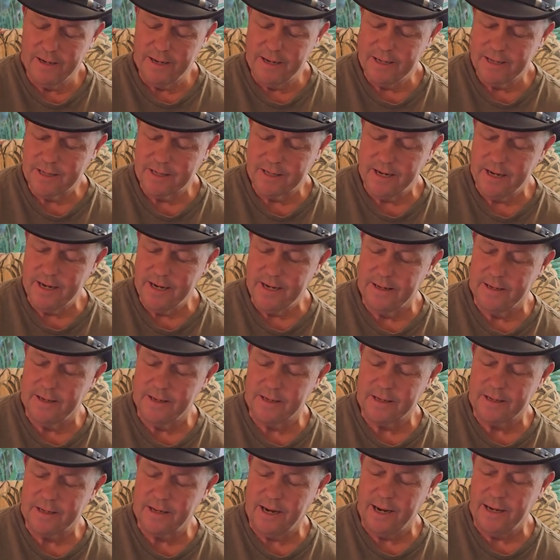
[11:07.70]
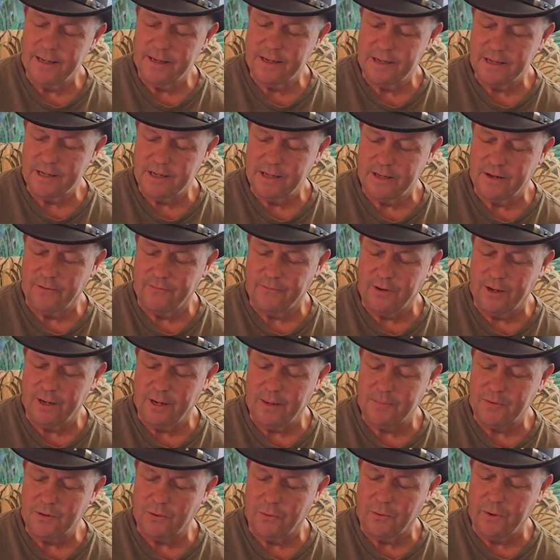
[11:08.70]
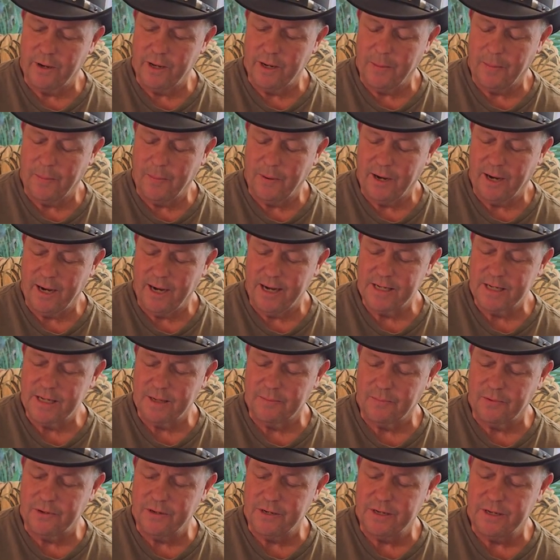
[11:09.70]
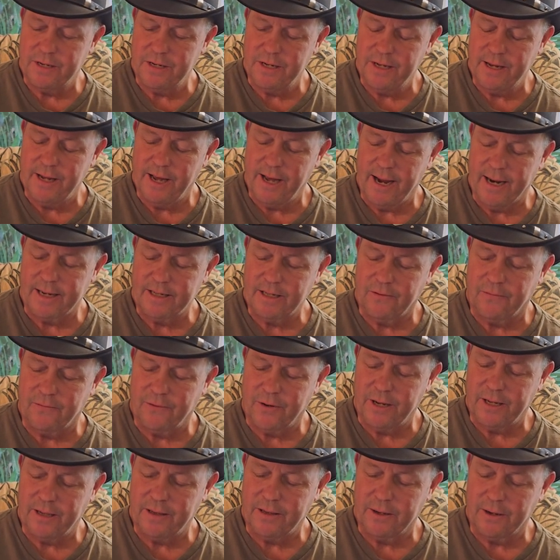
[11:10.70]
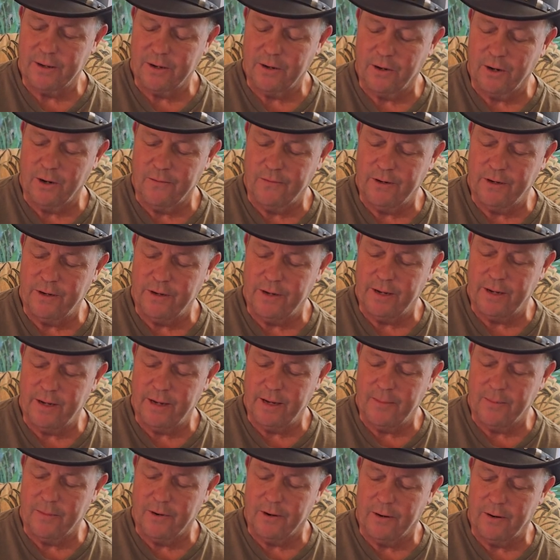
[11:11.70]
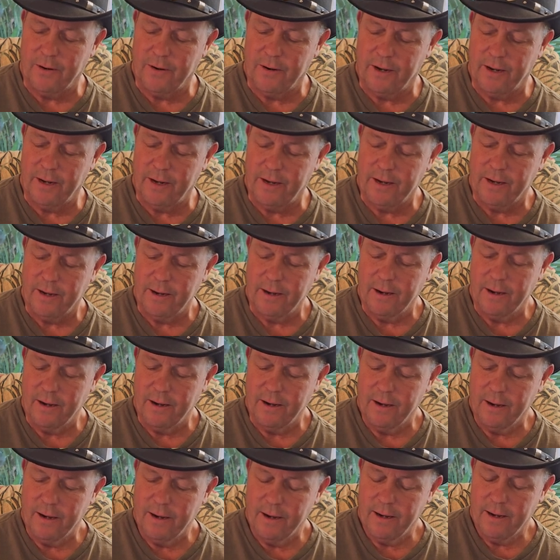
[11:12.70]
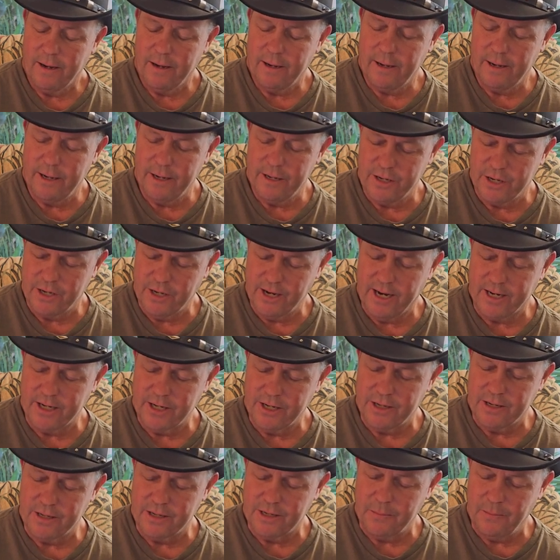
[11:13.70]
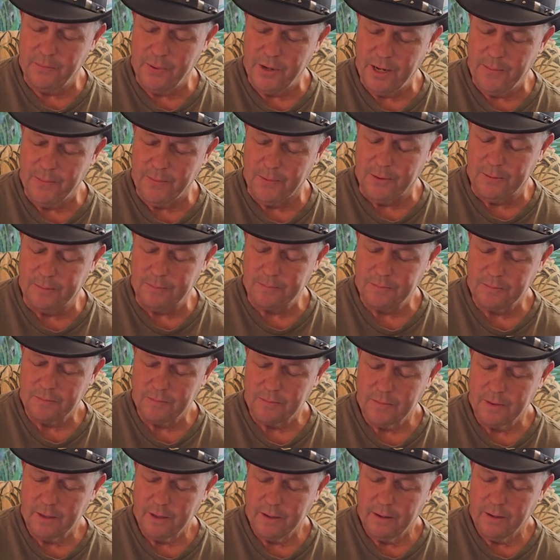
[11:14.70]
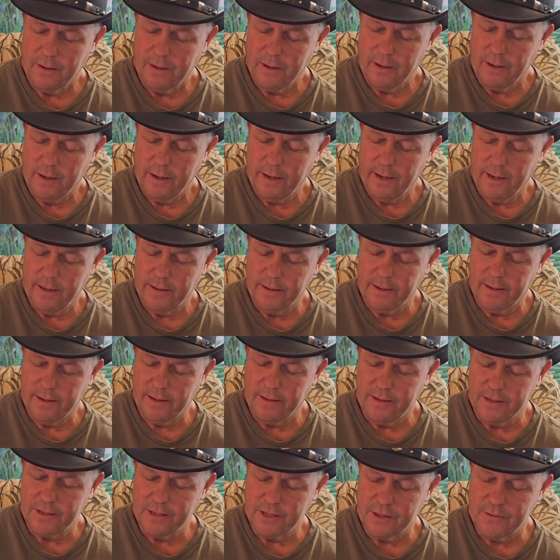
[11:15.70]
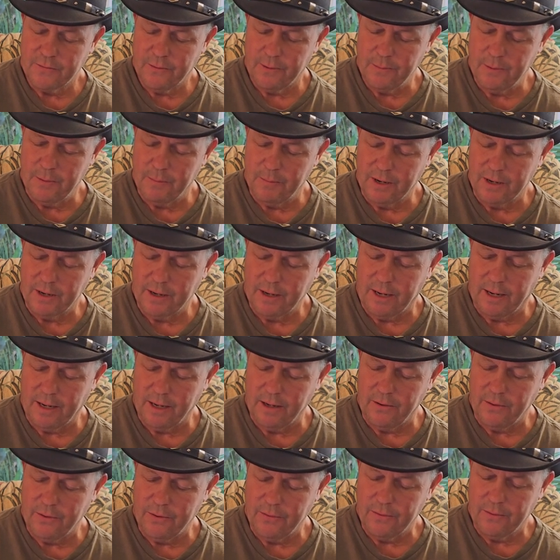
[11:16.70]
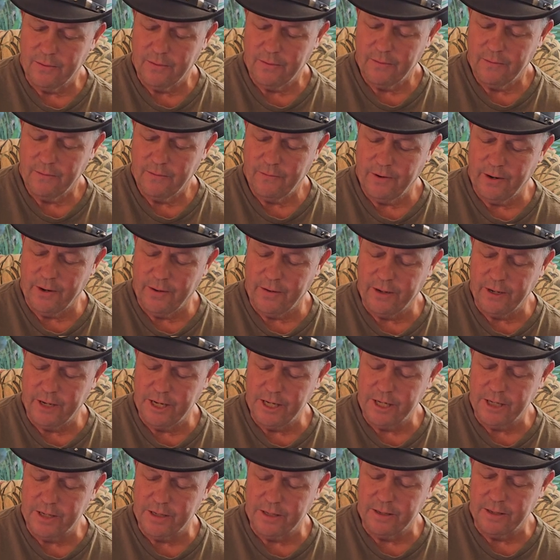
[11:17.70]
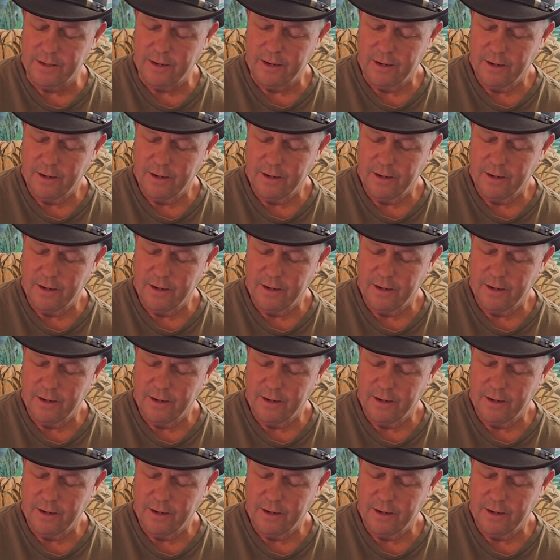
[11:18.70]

he's saying that scientists have developed a way to possibly deactivate the COVID mRNA injections in people. And uh, this is from the McAuliffe Foundation.